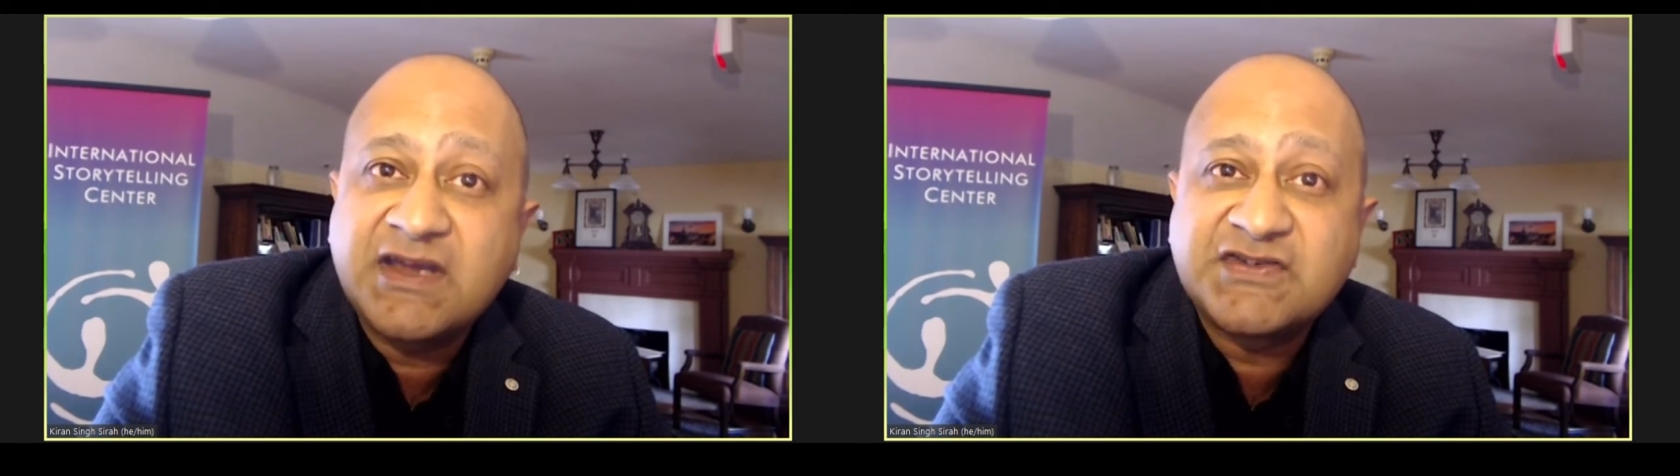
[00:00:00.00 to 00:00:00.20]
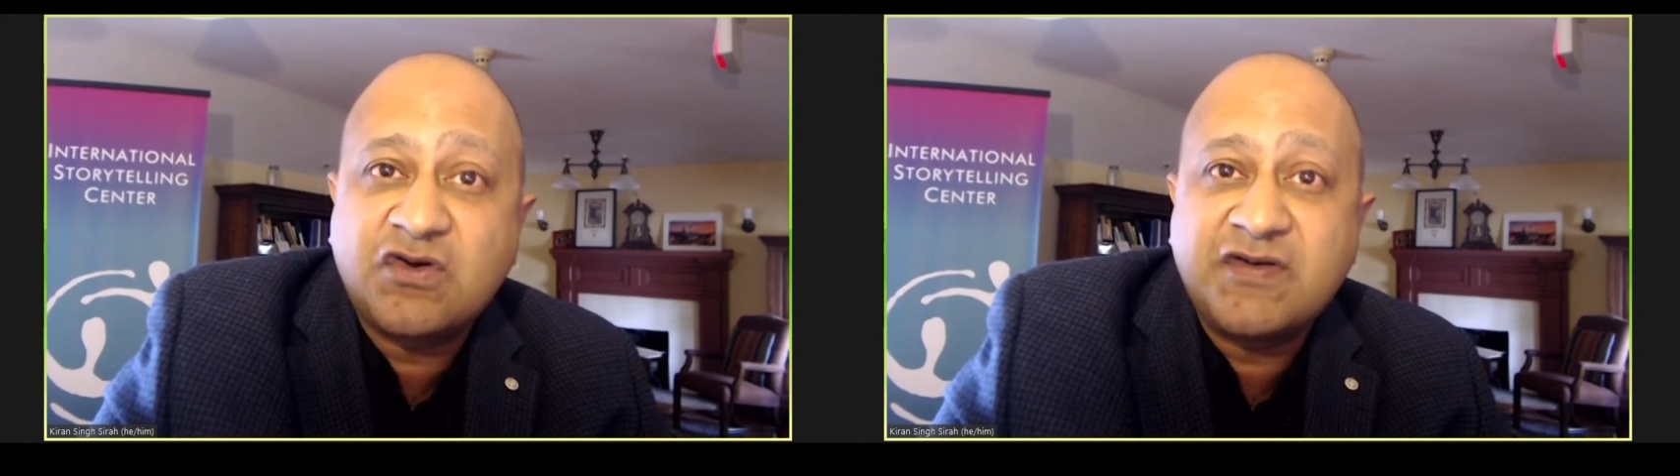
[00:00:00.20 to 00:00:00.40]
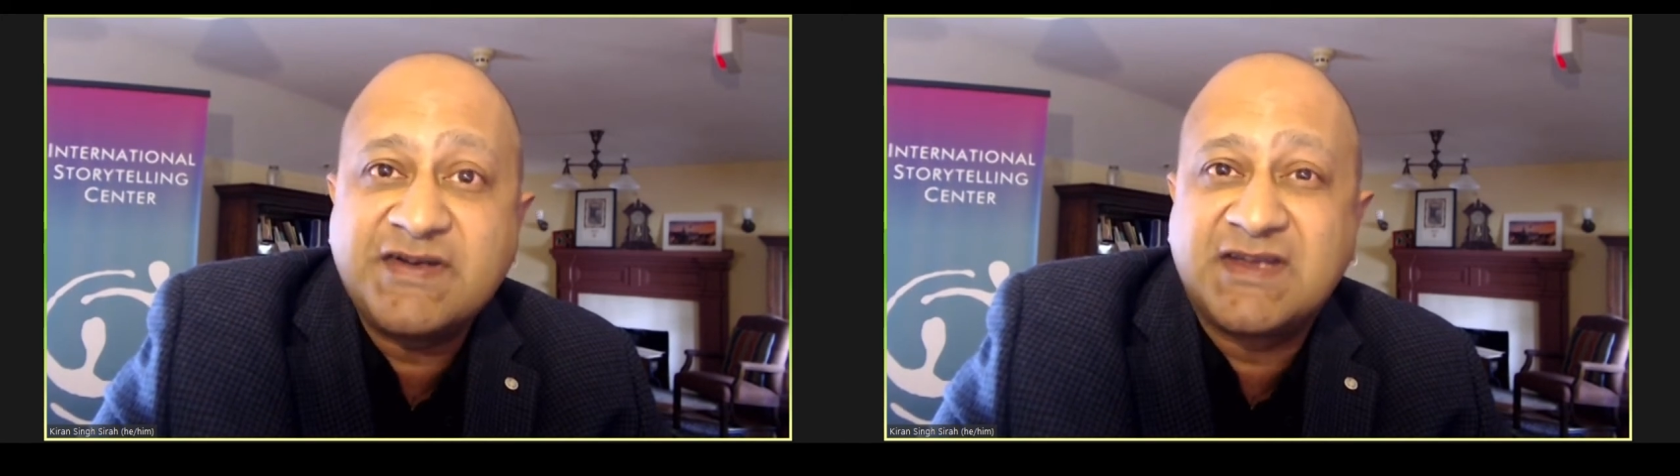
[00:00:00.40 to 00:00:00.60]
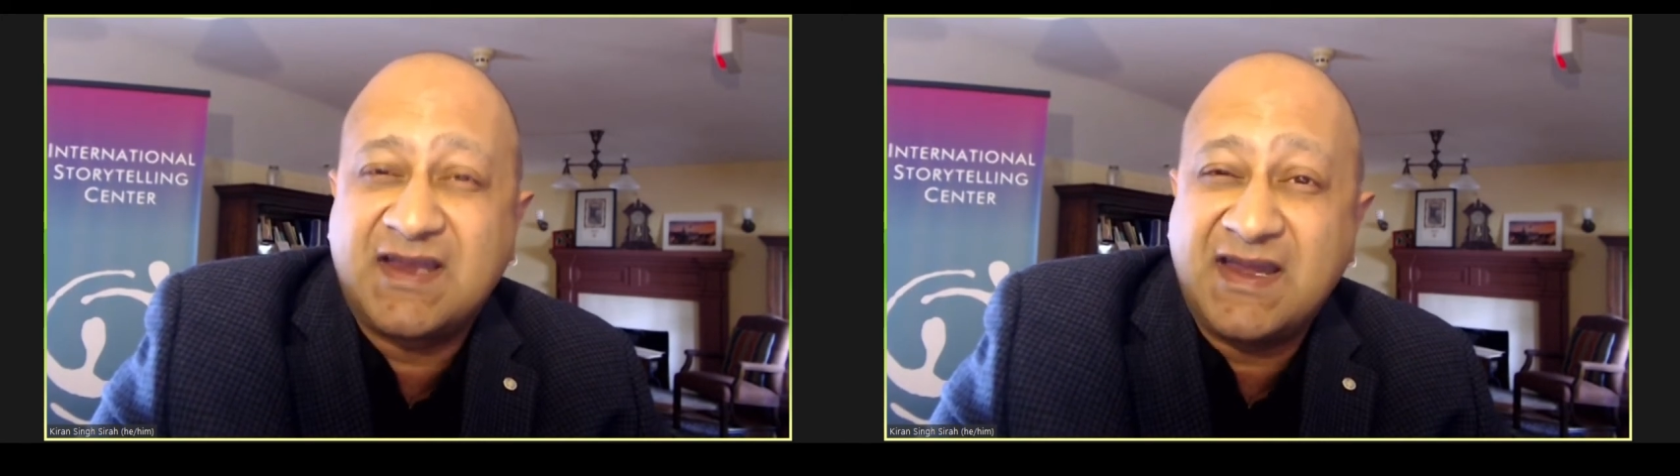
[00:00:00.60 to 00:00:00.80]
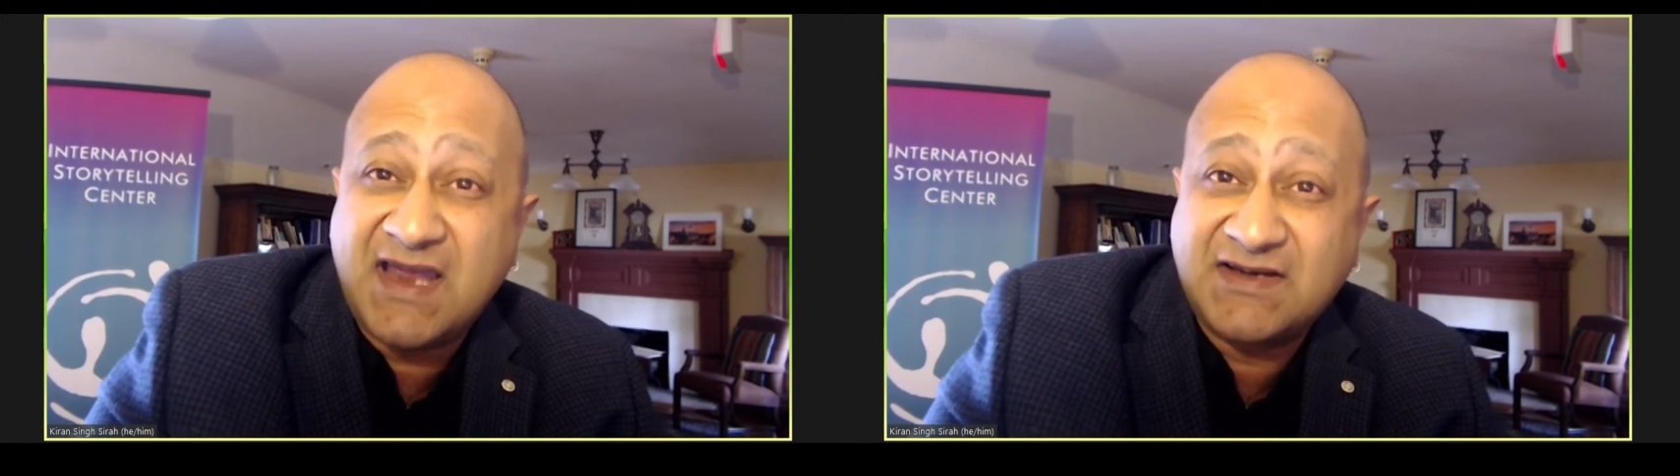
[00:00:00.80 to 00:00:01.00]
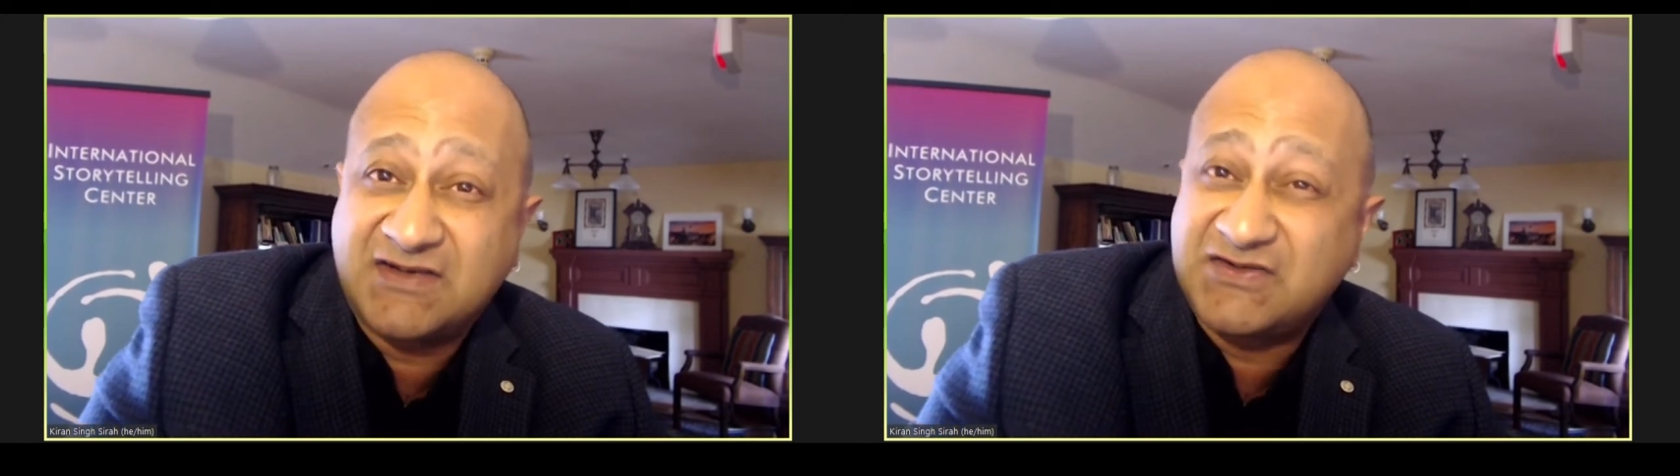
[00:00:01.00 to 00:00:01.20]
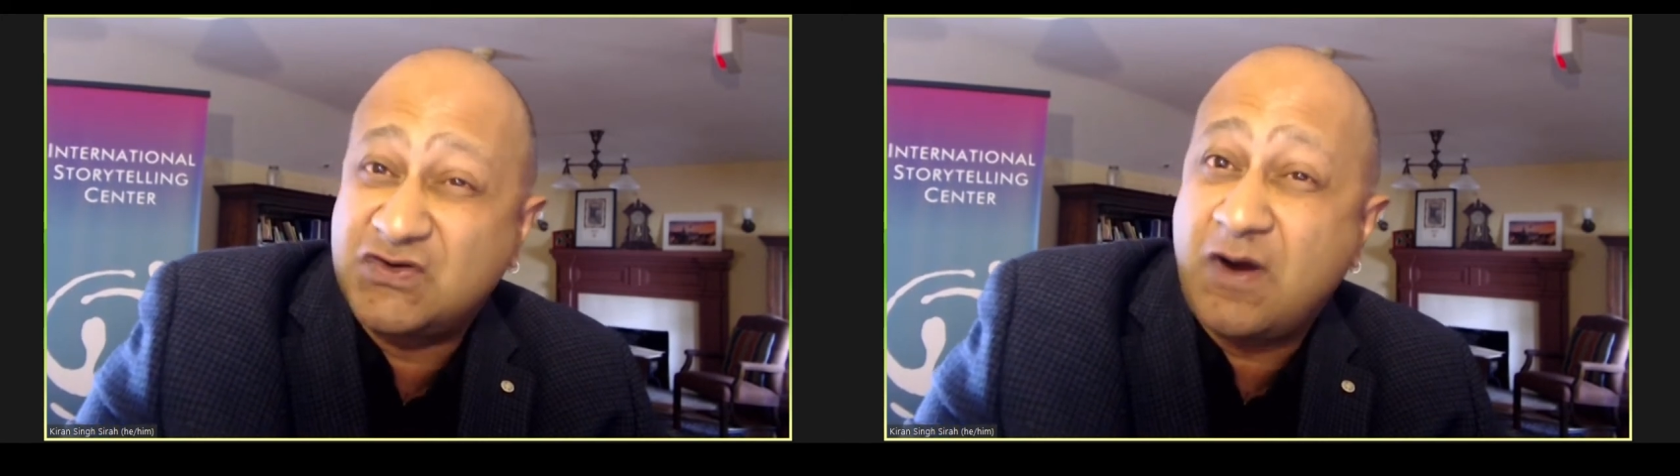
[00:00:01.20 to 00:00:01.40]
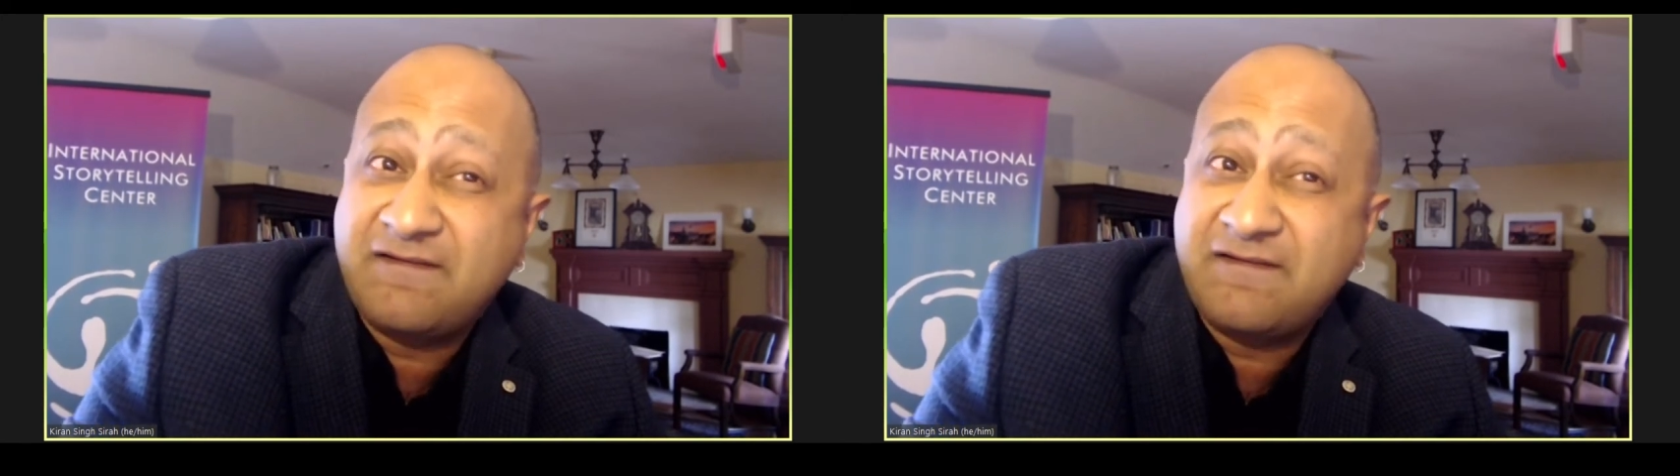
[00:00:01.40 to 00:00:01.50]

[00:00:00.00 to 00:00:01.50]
stories to connect us to our